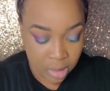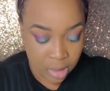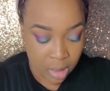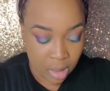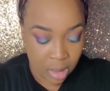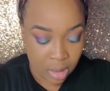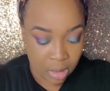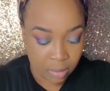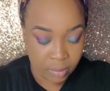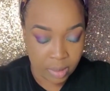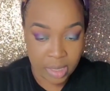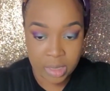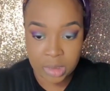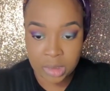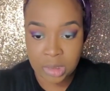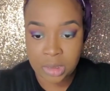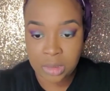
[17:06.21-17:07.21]
And
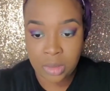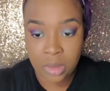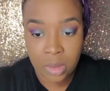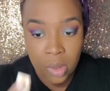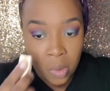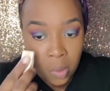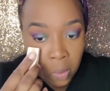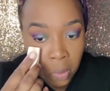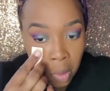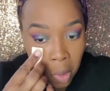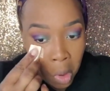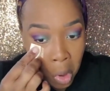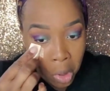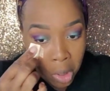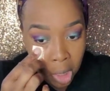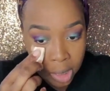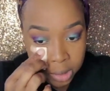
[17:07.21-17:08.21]
it's just, you know,
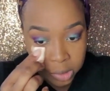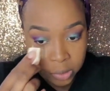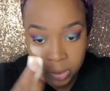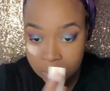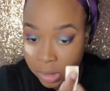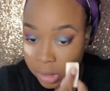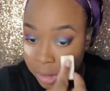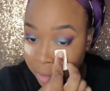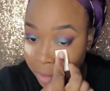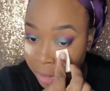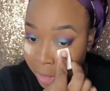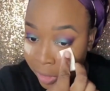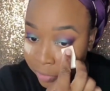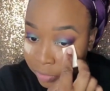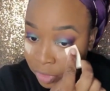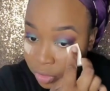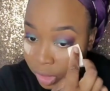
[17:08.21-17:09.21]
contouring is just to
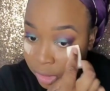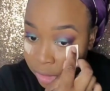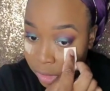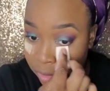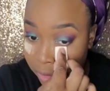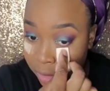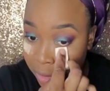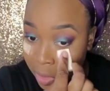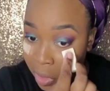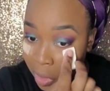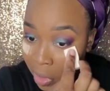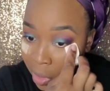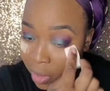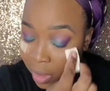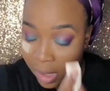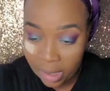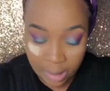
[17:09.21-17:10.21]
give structure
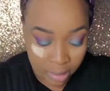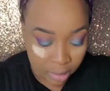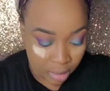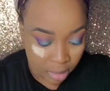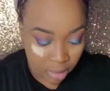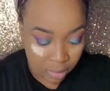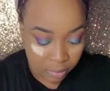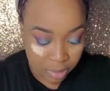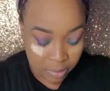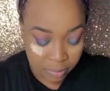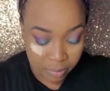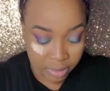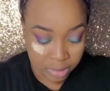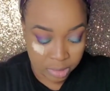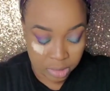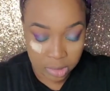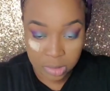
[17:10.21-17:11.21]
and
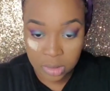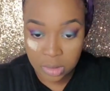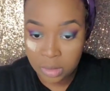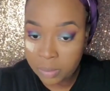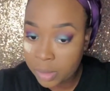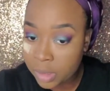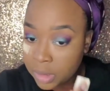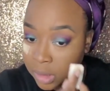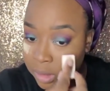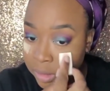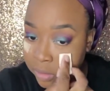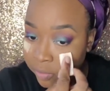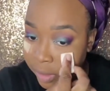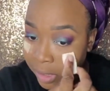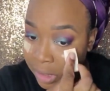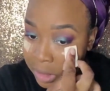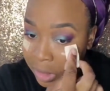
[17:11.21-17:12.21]
dimension to the person's
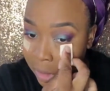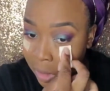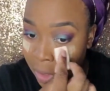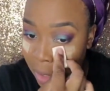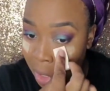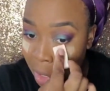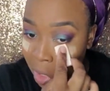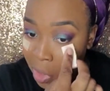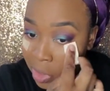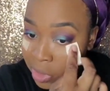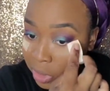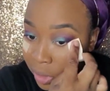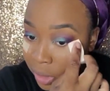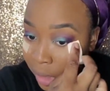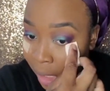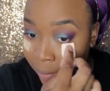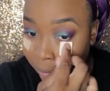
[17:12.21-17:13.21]
face. So
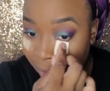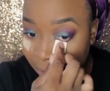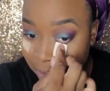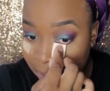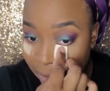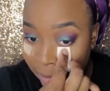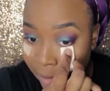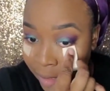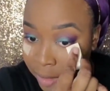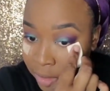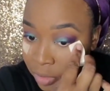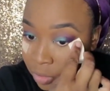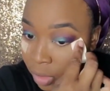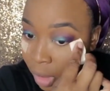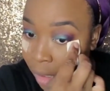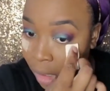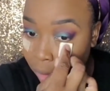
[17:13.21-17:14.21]
I'm not saying that it's
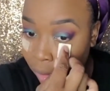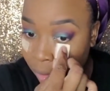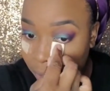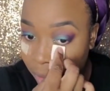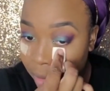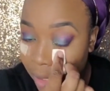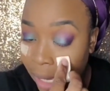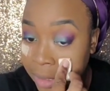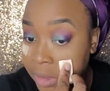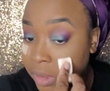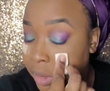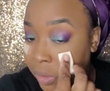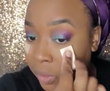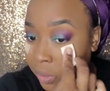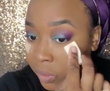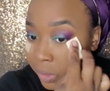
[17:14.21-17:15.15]
wrong. I just don't do it.